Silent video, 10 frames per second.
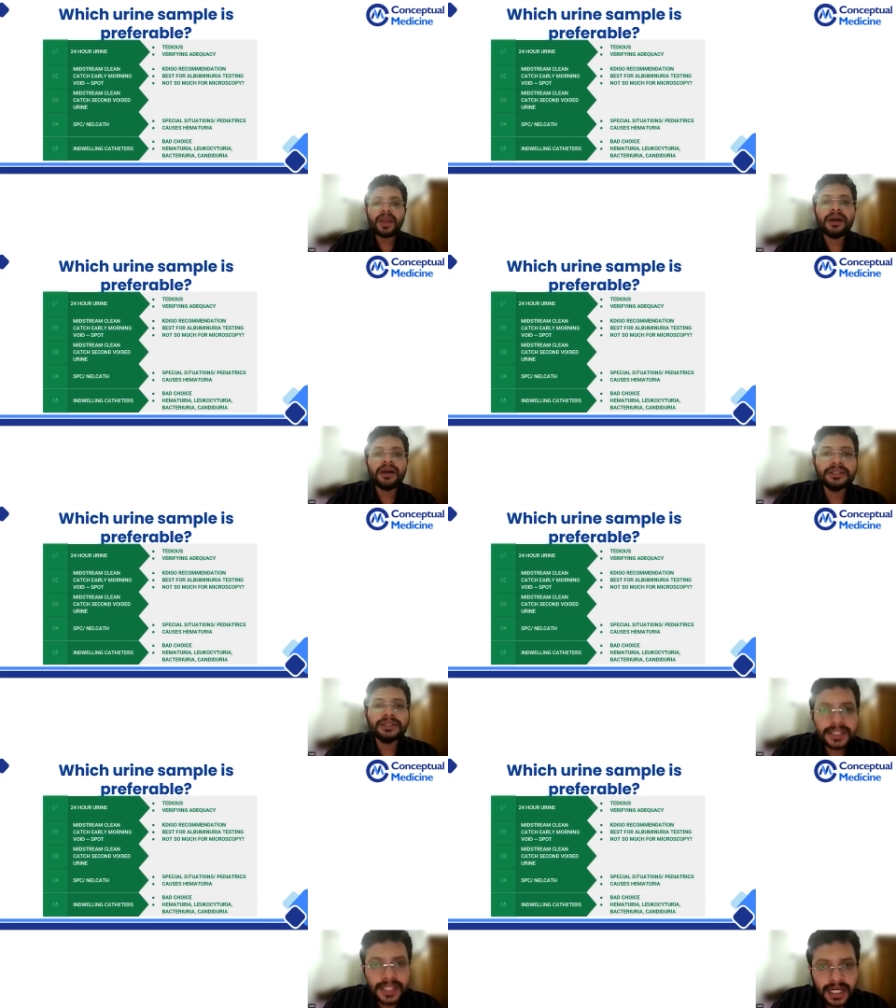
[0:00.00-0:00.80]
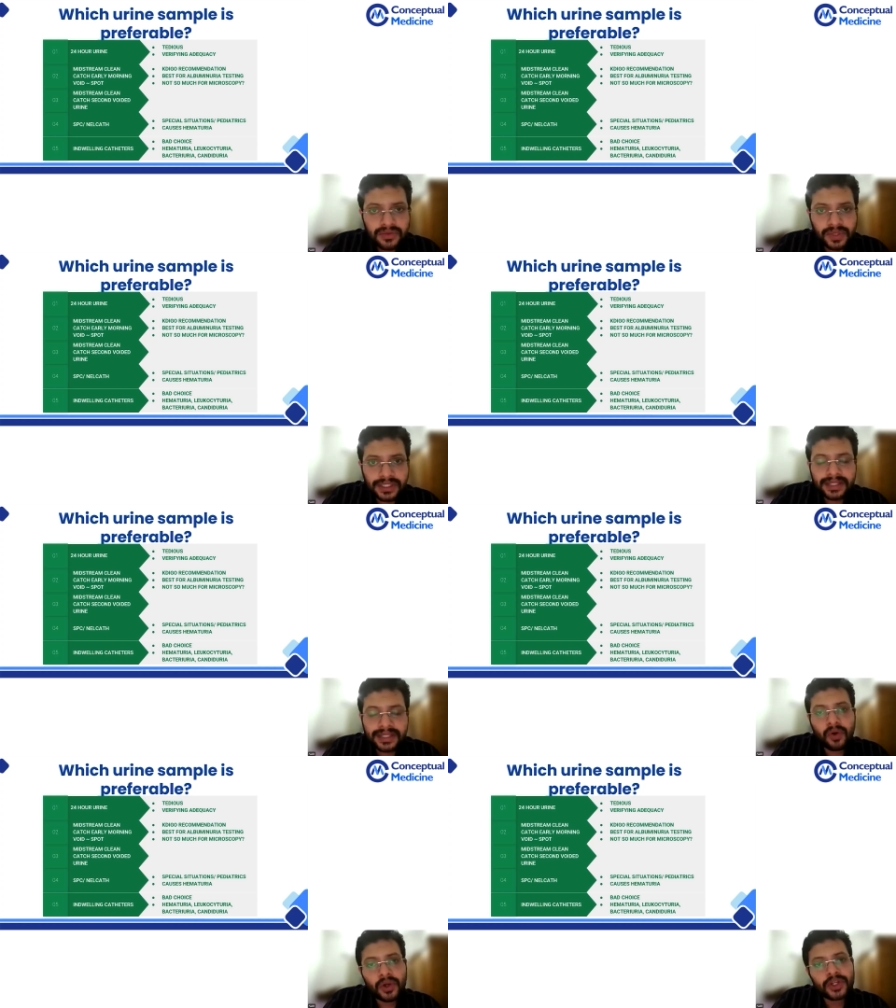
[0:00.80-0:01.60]
the result with the
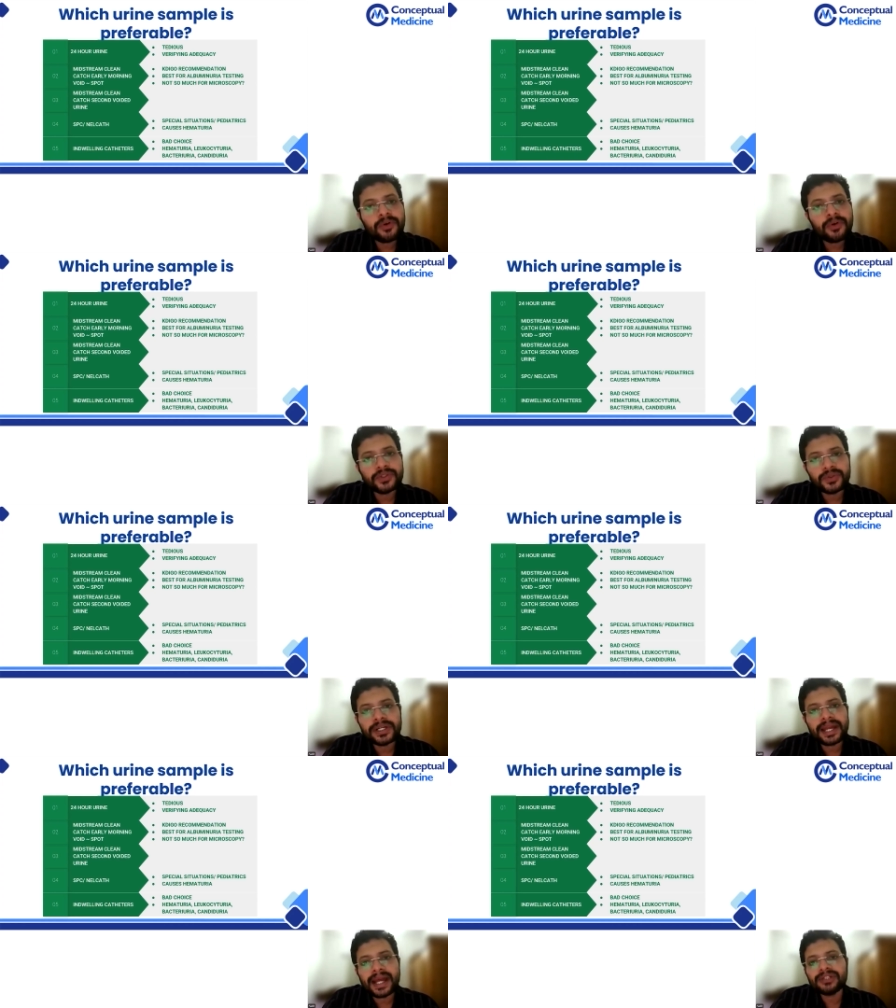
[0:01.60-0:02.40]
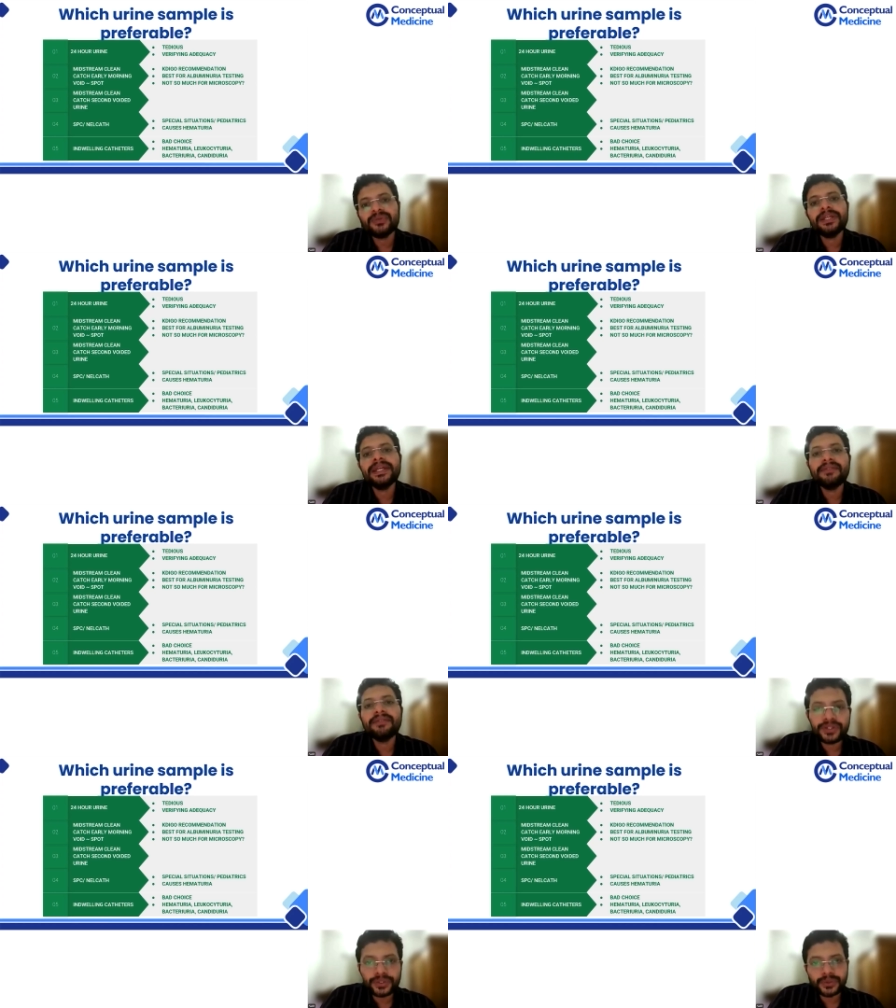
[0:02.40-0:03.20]
volume of urine actually
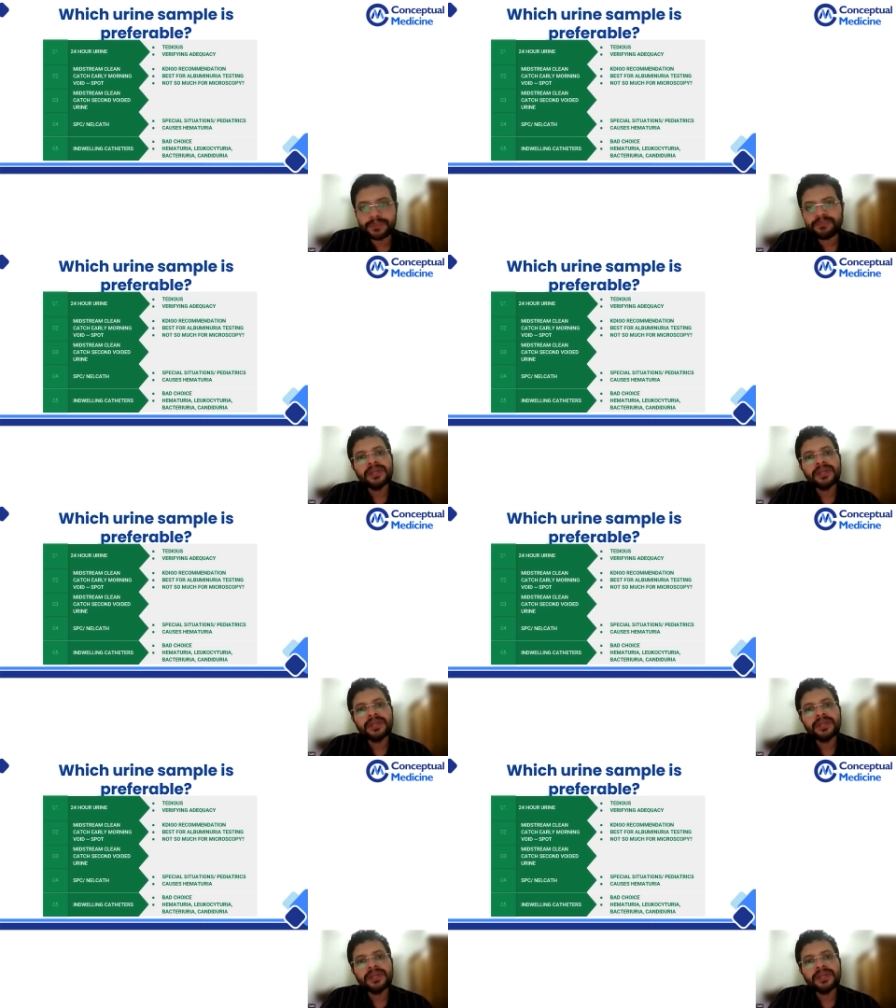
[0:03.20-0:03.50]
given to you.